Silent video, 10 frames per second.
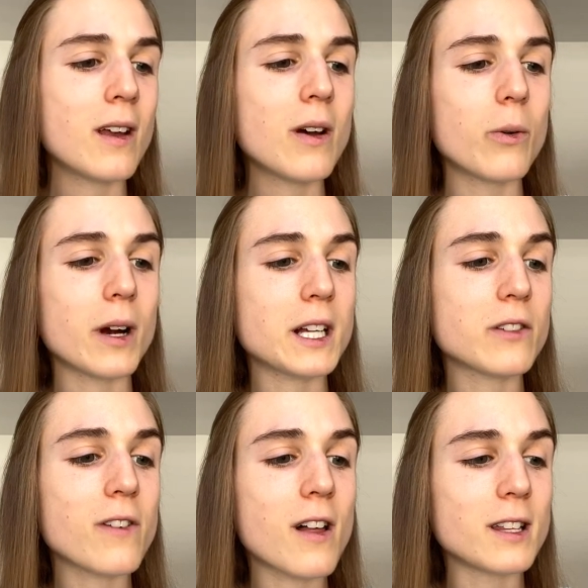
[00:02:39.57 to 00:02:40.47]
Were I to
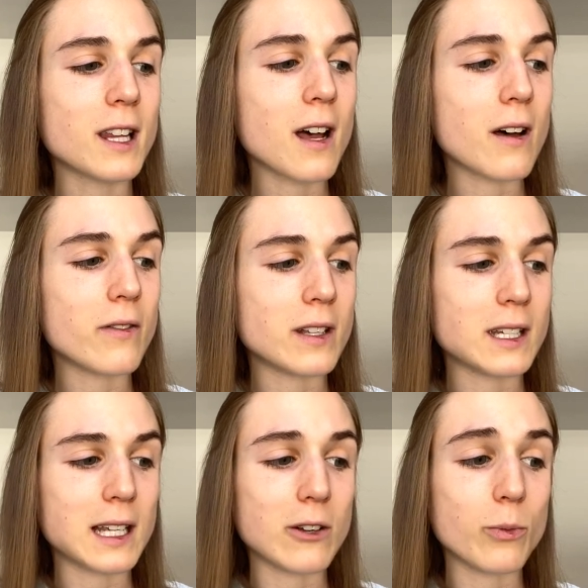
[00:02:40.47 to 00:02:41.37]
fall in love,
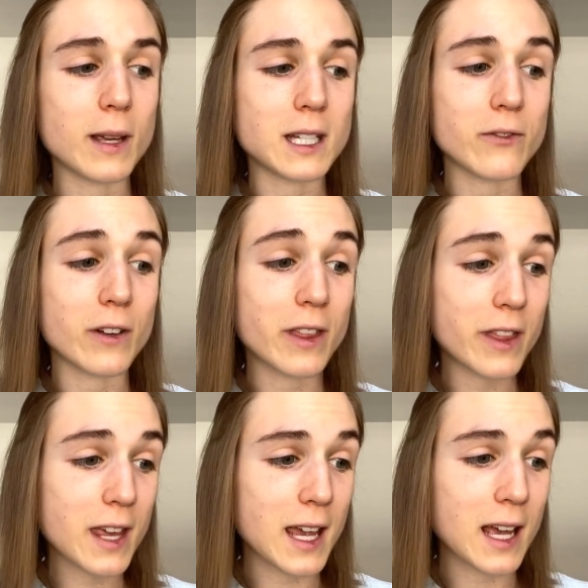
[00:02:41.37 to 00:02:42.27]
indeed, it would be a different
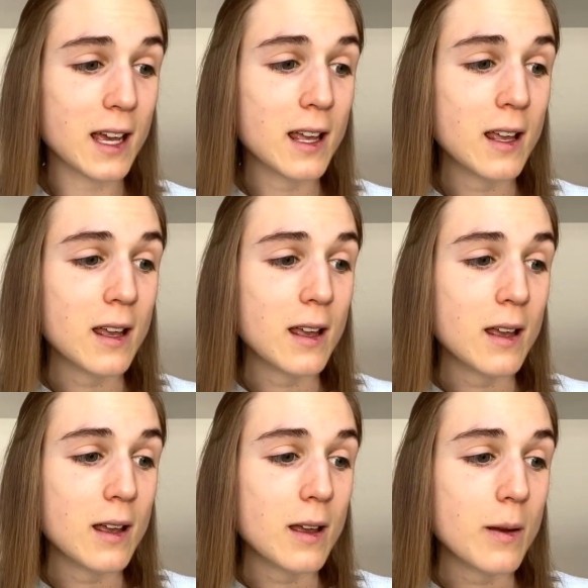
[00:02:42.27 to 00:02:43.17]
thing.
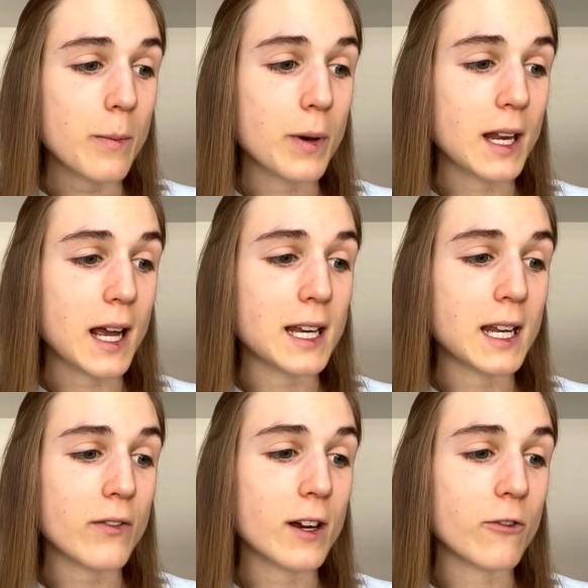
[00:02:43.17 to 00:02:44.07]
But I
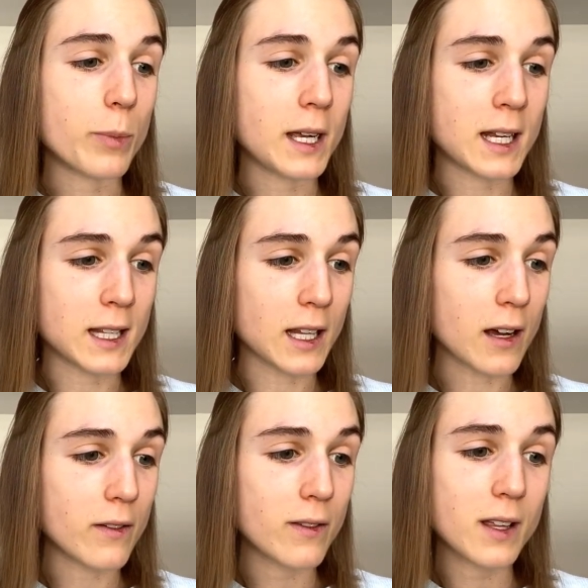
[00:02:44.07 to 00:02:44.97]
never have been in
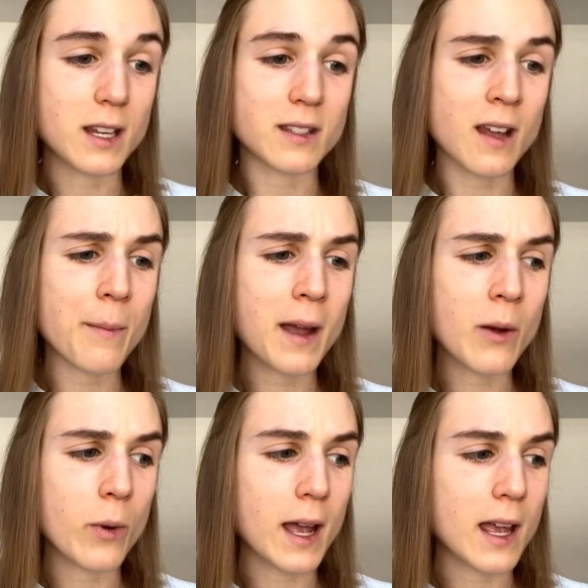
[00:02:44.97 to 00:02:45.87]
love. It is not my
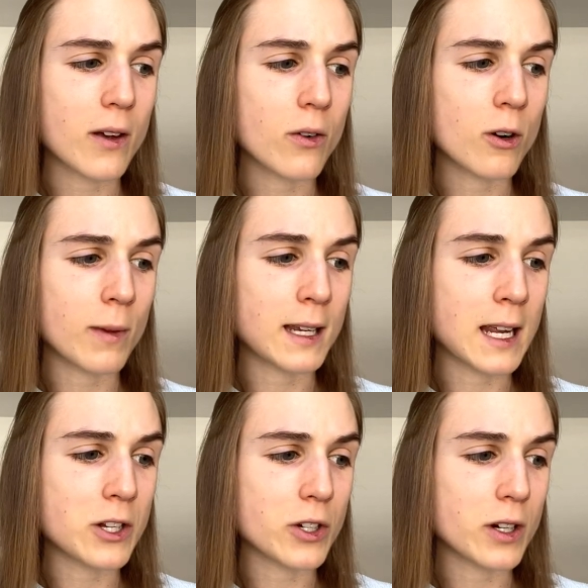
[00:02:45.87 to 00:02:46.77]
way or my
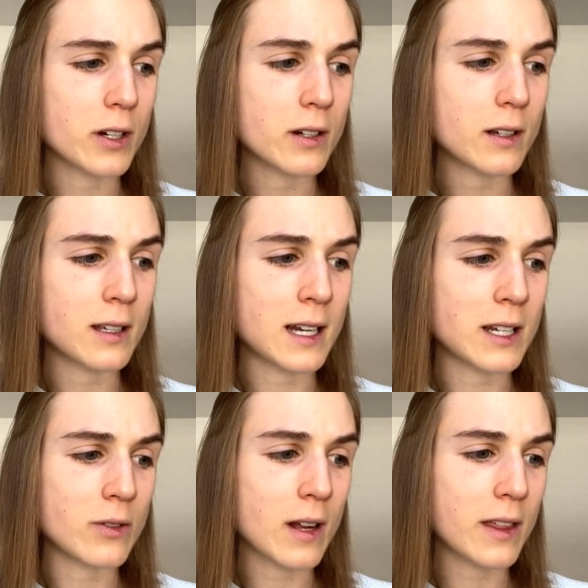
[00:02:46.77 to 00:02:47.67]
nature, and I
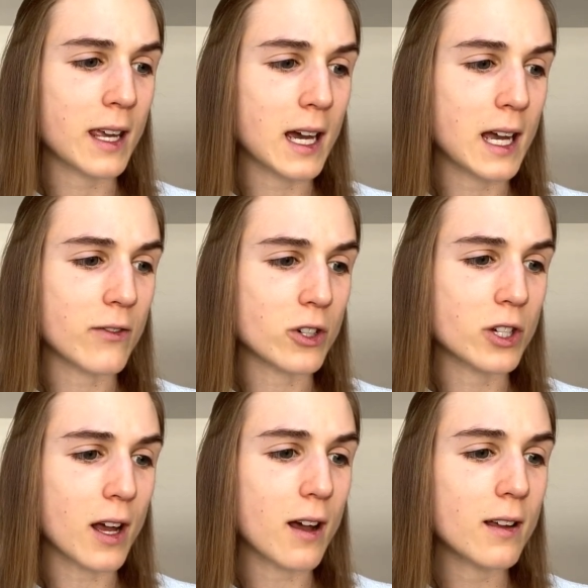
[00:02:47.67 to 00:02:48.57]
do not think I ever
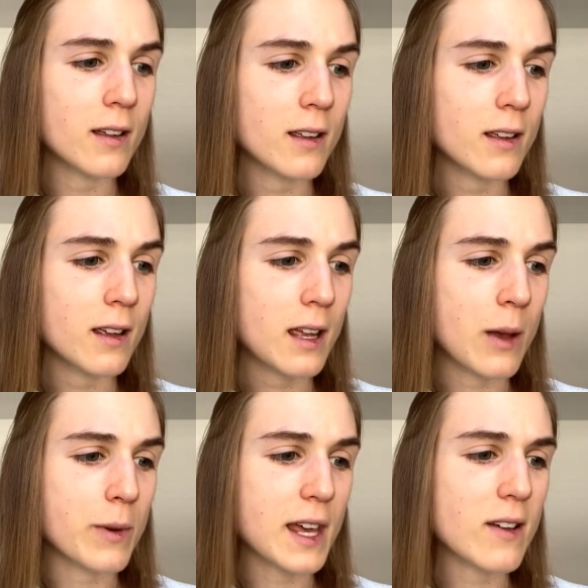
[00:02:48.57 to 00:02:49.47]
shall. And
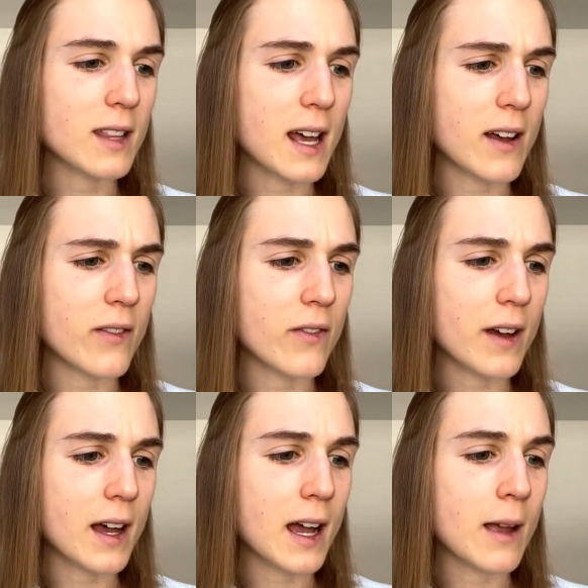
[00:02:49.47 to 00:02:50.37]
without love,
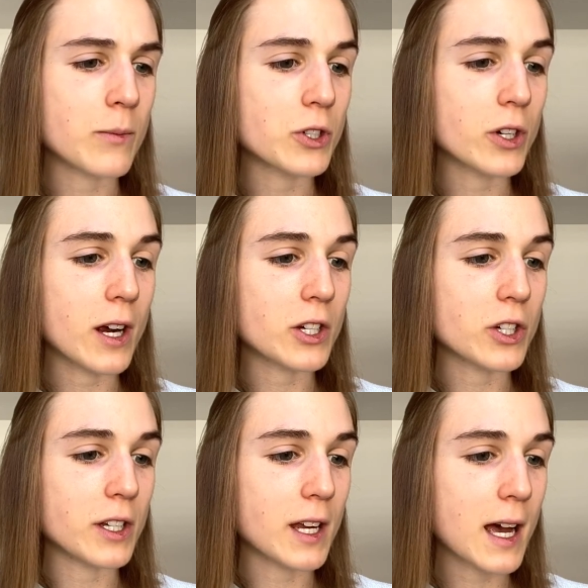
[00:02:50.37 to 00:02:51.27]
I am sure I
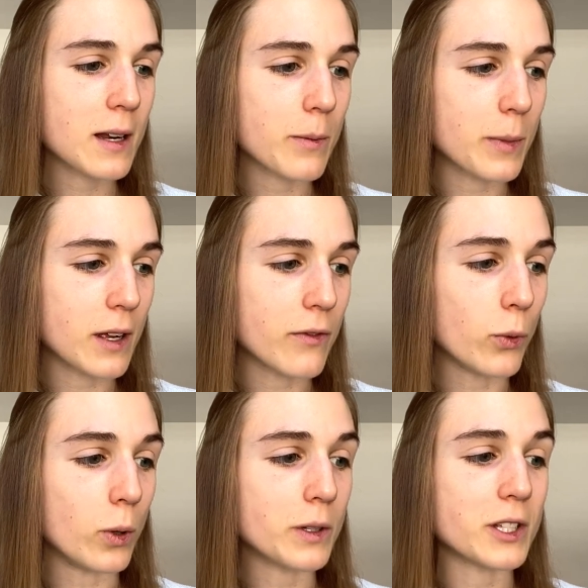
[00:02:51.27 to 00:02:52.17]
should not be a
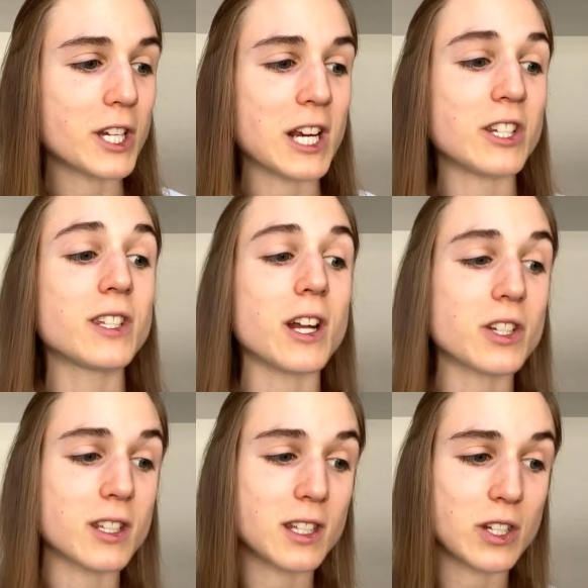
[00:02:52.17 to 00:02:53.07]
fool to change such a
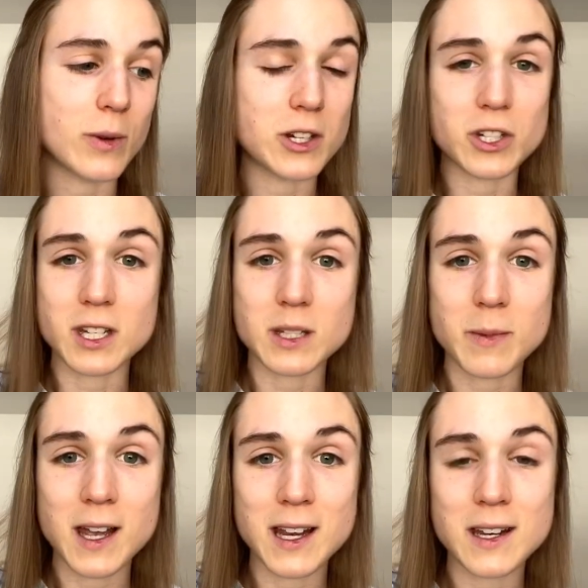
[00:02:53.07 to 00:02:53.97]
situation as
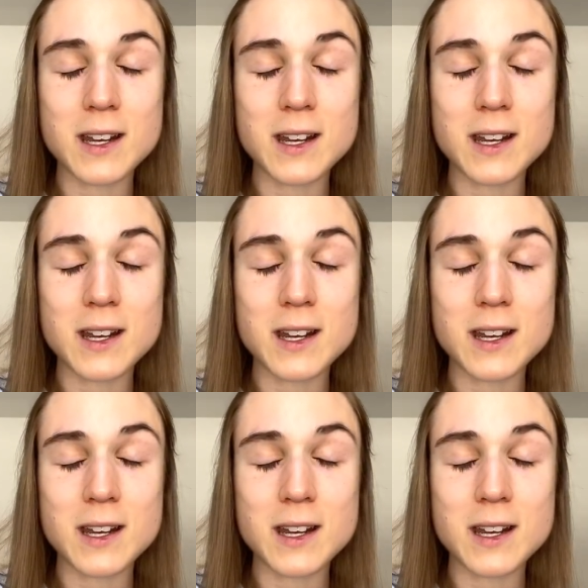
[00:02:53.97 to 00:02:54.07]
mine.